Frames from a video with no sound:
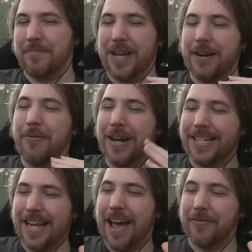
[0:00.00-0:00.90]
of being
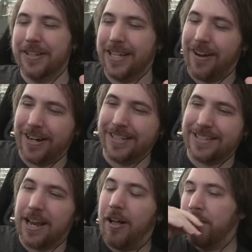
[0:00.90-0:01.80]
weak to everything on
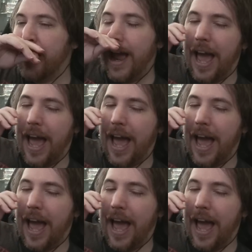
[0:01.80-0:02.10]
itself,